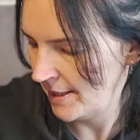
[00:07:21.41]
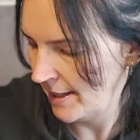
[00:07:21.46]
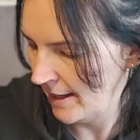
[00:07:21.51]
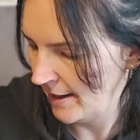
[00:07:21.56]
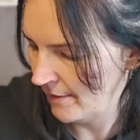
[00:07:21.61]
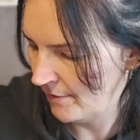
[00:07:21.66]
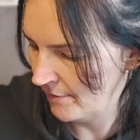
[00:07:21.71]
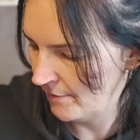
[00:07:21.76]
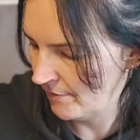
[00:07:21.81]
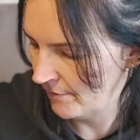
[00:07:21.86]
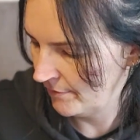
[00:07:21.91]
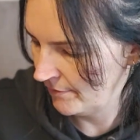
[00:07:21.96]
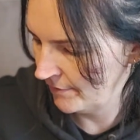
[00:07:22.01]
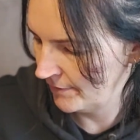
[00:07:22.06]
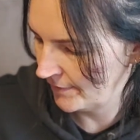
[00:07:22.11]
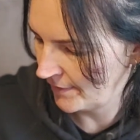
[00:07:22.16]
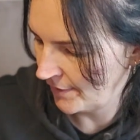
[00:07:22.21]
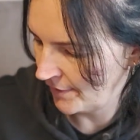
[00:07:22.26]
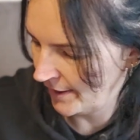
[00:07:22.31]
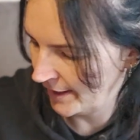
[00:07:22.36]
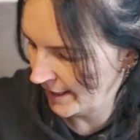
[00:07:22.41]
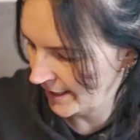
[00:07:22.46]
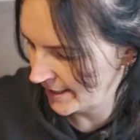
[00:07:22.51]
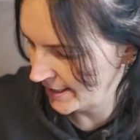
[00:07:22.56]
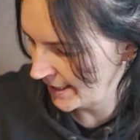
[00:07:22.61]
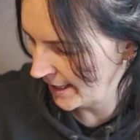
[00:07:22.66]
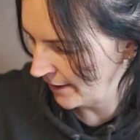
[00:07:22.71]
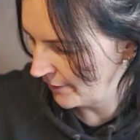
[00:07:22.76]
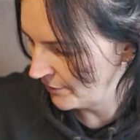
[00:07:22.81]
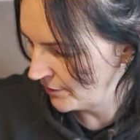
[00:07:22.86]
so I
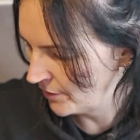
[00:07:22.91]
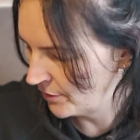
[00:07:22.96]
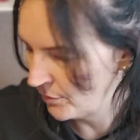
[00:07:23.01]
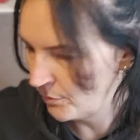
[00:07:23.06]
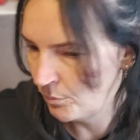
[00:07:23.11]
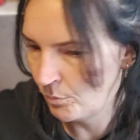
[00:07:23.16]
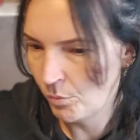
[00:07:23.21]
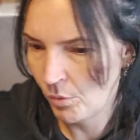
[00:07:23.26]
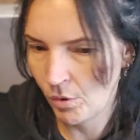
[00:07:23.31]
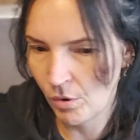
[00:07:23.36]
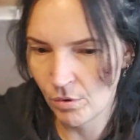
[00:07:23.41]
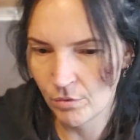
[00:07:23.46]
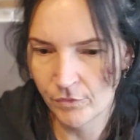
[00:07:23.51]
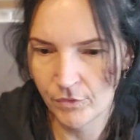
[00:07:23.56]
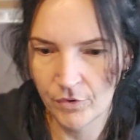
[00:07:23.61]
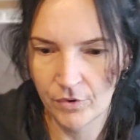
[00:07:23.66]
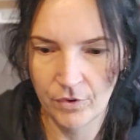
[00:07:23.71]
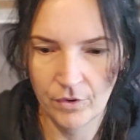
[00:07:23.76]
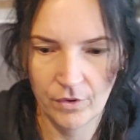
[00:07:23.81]
can tell you what